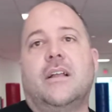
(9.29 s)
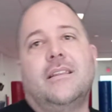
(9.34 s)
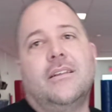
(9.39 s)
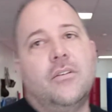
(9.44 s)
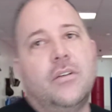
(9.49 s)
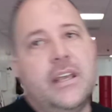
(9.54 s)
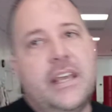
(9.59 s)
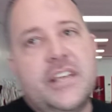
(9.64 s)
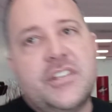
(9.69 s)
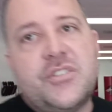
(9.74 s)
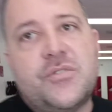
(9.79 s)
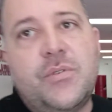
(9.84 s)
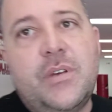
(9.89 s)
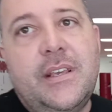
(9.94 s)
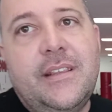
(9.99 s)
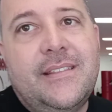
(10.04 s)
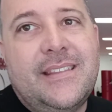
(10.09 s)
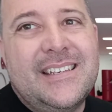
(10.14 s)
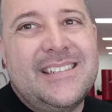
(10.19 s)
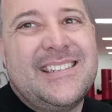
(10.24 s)
Now, a little
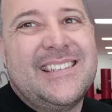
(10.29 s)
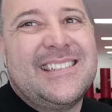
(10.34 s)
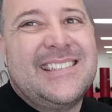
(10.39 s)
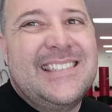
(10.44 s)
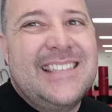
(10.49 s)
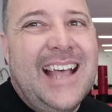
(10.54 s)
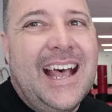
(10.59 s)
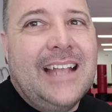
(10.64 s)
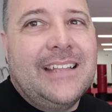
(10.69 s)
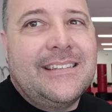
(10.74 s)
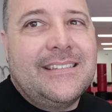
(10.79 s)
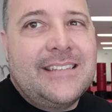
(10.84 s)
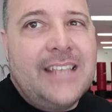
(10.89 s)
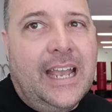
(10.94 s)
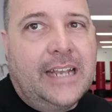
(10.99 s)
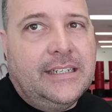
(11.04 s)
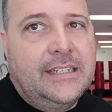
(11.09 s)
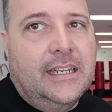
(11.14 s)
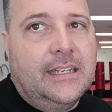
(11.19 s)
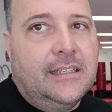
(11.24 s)
history. This is not
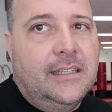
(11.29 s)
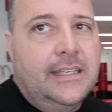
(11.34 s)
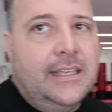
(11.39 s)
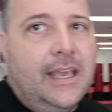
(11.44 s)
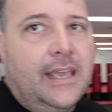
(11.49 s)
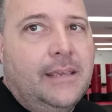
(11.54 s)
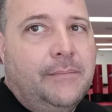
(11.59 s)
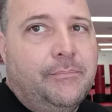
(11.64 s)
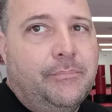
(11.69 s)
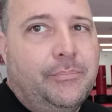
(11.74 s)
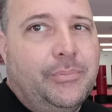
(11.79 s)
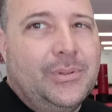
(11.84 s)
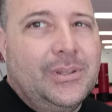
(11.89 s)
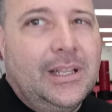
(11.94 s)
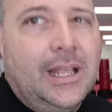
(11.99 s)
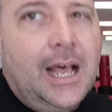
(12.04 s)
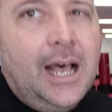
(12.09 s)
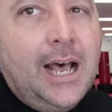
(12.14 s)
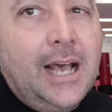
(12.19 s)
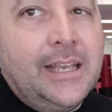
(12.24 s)
technically a
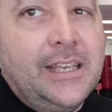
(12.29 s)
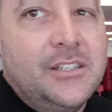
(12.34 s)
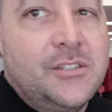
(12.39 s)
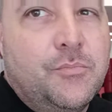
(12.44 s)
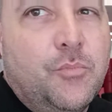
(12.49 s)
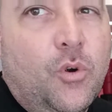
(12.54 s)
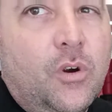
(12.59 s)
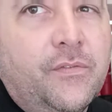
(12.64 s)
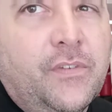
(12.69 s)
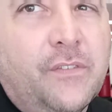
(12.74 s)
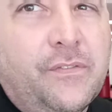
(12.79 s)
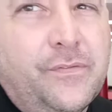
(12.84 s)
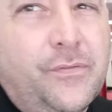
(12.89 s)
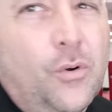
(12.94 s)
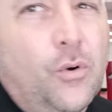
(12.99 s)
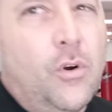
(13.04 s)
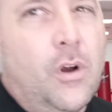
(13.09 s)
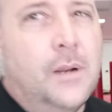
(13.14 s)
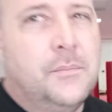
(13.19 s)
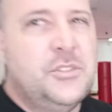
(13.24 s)
block. It's more of a
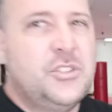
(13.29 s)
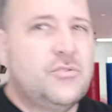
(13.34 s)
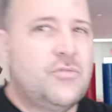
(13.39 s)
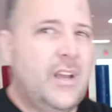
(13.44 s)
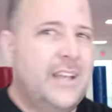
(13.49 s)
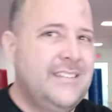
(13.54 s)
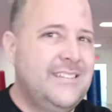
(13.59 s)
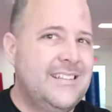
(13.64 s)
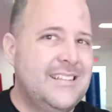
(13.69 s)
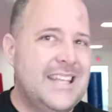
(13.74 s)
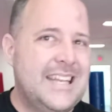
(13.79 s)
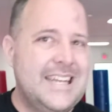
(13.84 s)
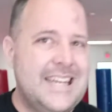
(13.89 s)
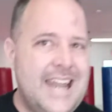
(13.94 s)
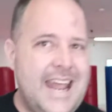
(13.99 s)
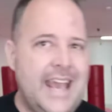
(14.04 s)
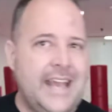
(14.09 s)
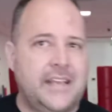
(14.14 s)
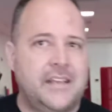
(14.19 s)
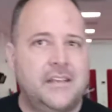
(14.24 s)
forearm strike to the
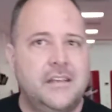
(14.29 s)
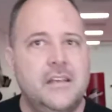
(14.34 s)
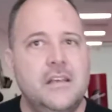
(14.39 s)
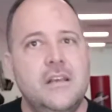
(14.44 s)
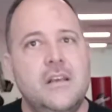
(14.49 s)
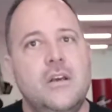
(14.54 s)
neck